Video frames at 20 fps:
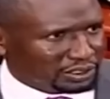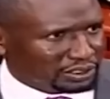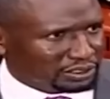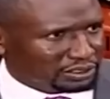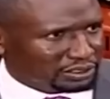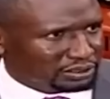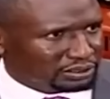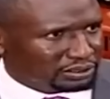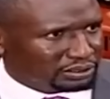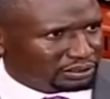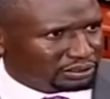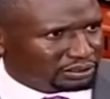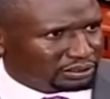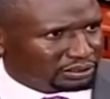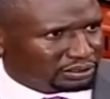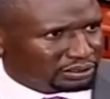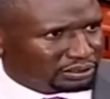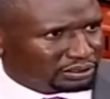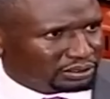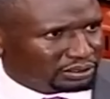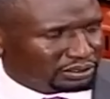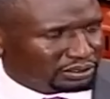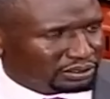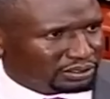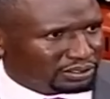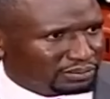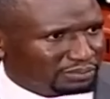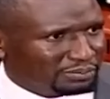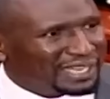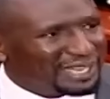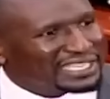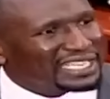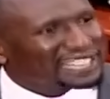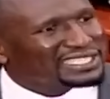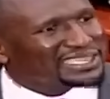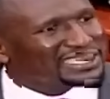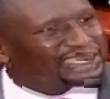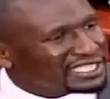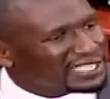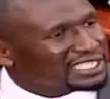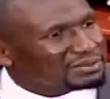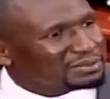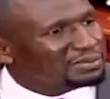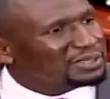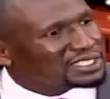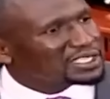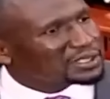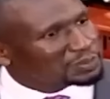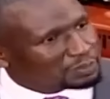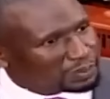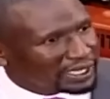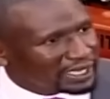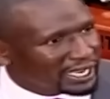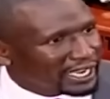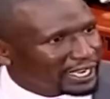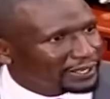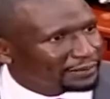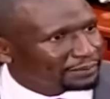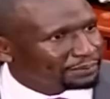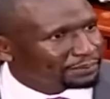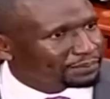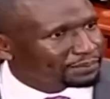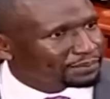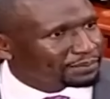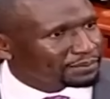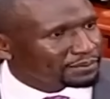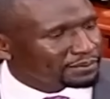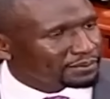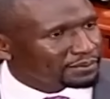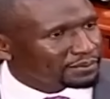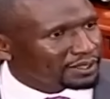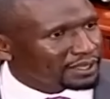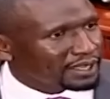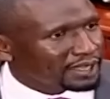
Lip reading: situation. But as it is, Mr. Speaker,